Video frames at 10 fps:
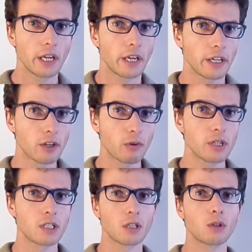
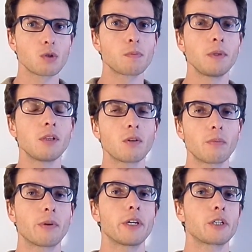Increase the low speed
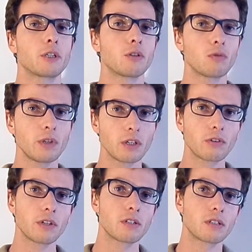compression to
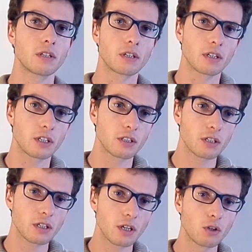increase the
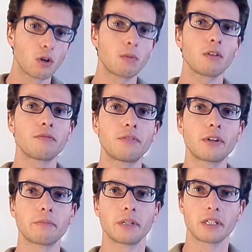global
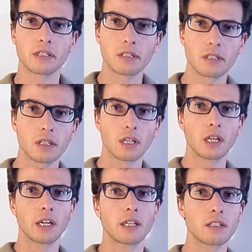firmness
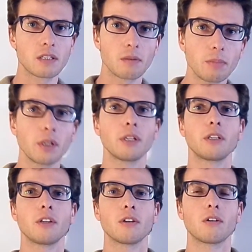and
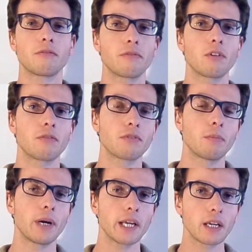stability of the
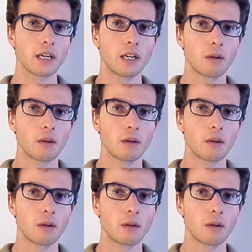bike,